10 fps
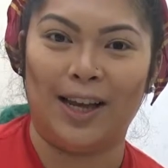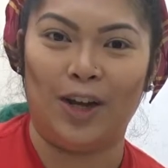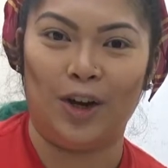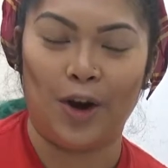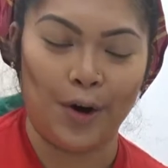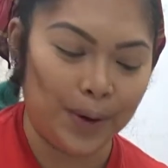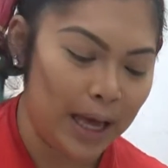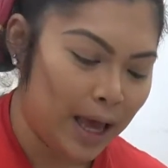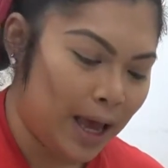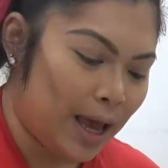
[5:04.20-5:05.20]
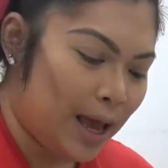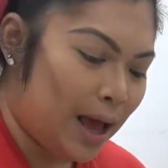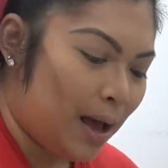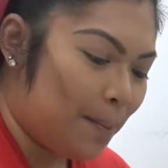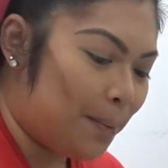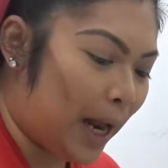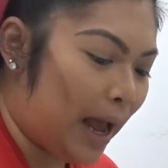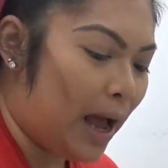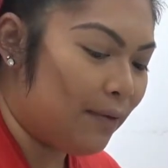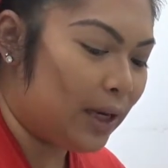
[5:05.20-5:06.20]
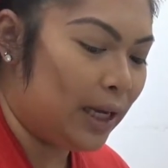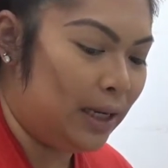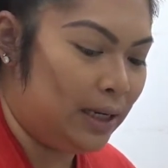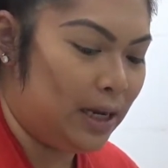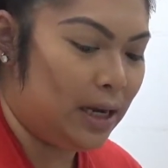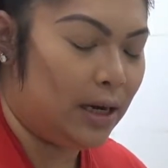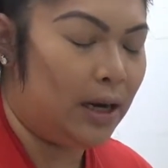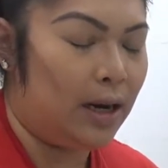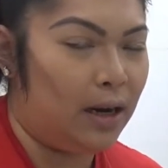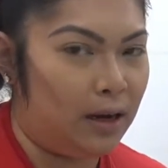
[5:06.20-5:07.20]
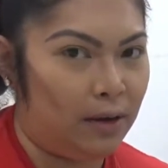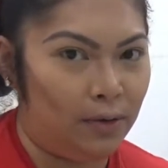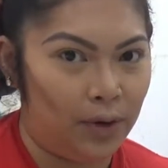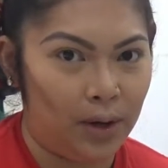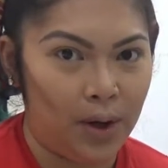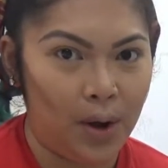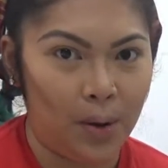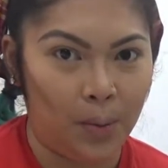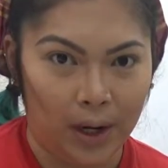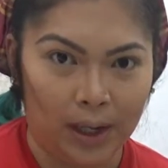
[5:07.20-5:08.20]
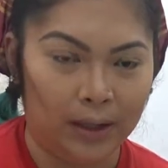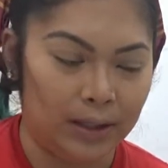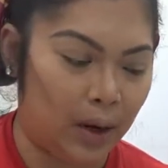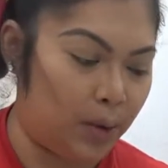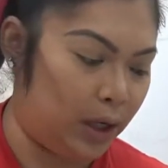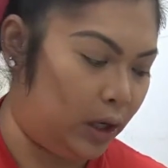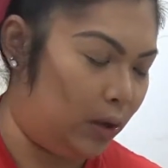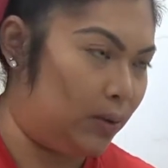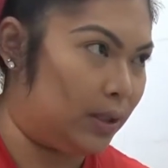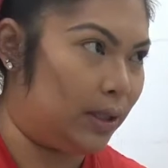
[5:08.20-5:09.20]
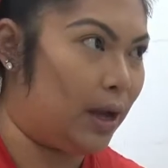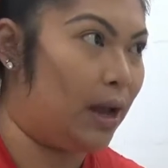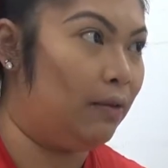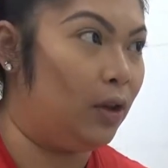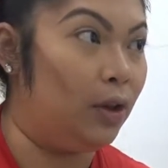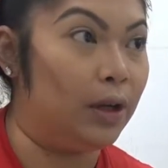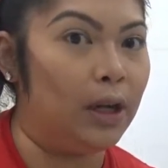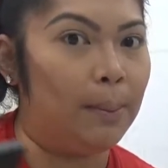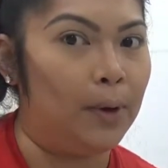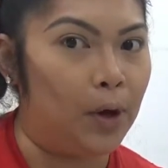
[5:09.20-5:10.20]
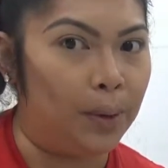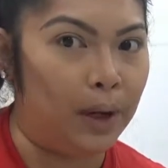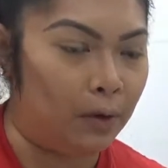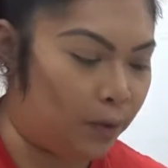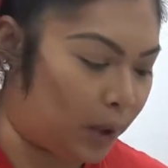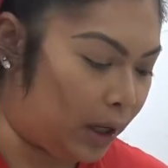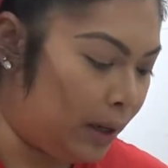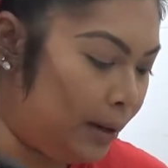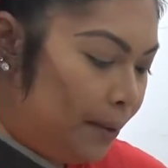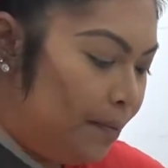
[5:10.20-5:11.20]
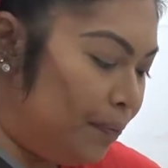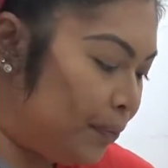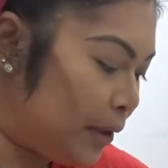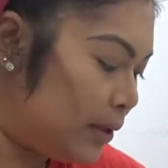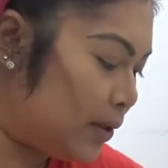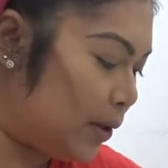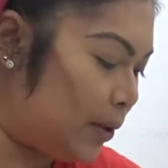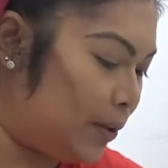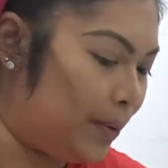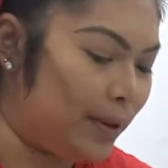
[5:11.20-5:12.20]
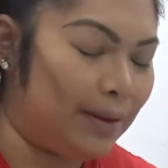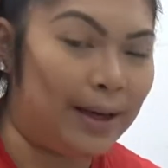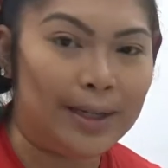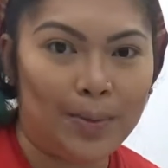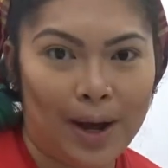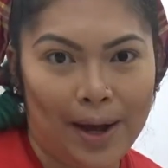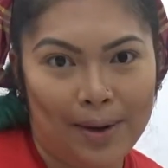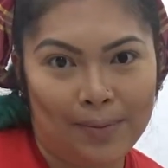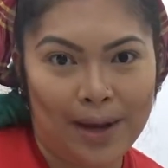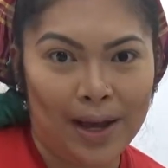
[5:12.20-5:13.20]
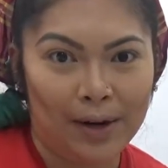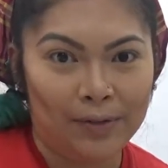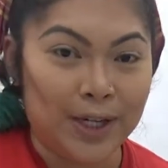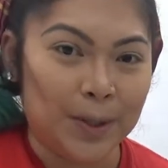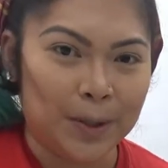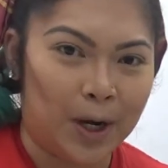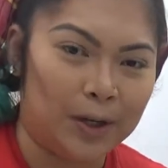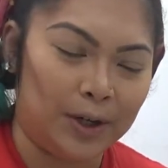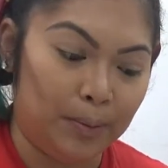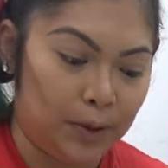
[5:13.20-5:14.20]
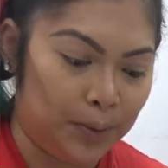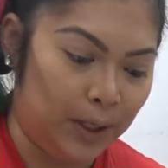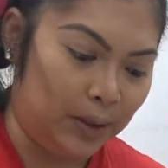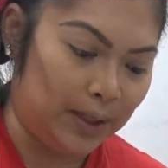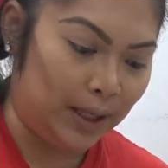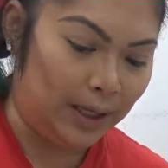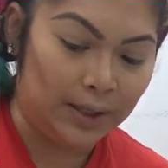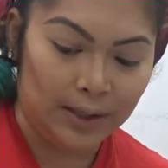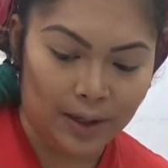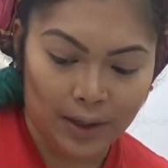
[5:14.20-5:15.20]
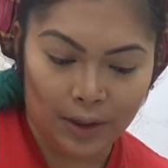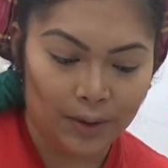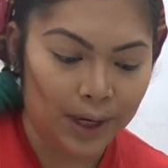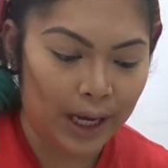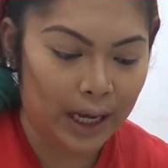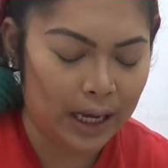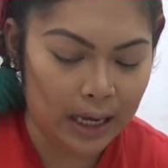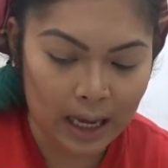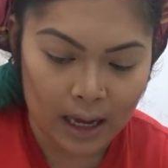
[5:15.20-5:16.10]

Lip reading: I go. But I have an idea of what colors I want to use and kind of the look that I'm going for. So that's why I'm kind of teeter-tottering between using these three.